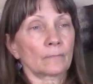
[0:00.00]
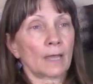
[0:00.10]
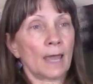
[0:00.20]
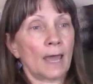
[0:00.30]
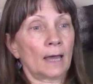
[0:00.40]

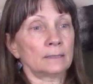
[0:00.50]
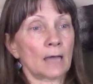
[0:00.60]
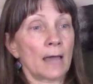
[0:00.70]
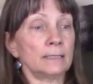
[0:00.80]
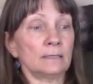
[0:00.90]
And
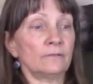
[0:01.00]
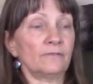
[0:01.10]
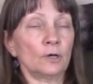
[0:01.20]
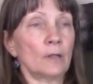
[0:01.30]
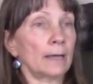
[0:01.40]
I didn't
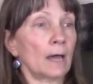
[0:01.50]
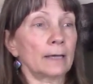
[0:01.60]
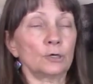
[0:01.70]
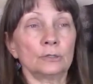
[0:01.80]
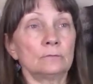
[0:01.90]
feel like I
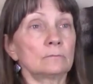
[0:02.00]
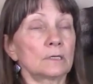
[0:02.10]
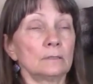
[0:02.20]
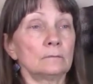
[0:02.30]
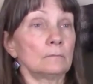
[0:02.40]

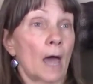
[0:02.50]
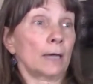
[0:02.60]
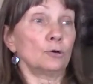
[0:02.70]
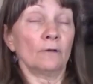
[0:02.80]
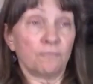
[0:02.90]
could
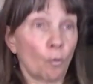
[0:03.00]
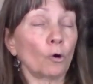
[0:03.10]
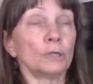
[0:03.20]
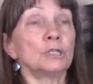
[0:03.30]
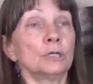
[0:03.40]

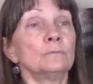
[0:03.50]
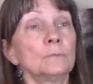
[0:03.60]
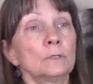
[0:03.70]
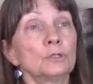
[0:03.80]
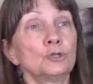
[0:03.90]
afford
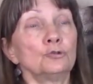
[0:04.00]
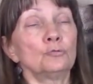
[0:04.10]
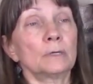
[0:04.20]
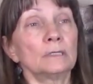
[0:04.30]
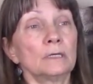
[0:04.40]

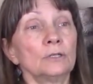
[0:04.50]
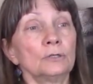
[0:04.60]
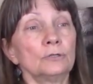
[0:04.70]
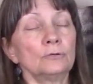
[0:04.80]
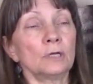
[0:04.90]
to continue
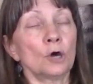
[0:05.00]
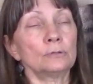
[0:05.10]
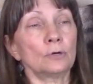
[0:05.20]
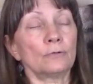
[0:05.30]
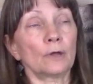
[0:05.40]
to do the
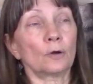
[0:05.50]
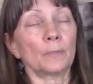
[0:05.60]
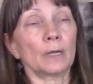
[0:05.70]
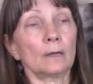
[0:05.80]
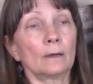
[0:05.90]
ozone
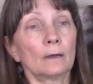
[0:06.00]
therapy.